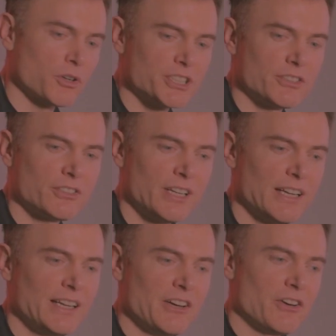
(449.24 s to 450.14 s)
watches.
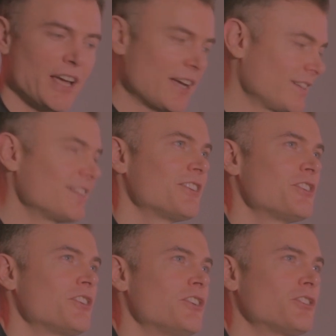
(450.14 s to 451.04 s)
Okay,
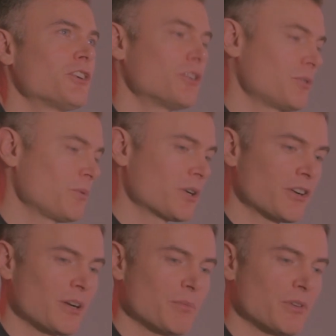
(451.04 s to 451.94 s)
so
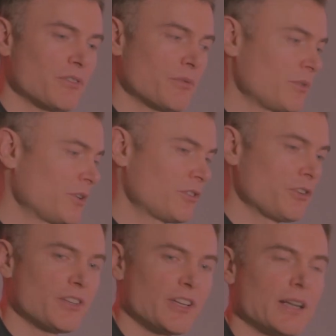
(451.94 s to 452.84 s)
we're on number 1,
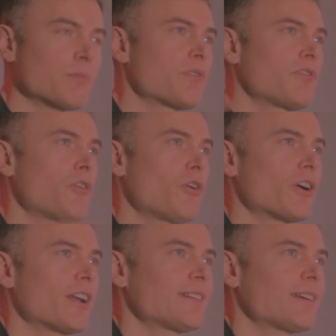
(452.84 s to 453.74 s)
2, 3, number
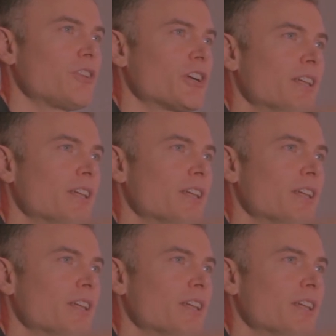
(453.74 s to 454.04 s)
4. Let's have a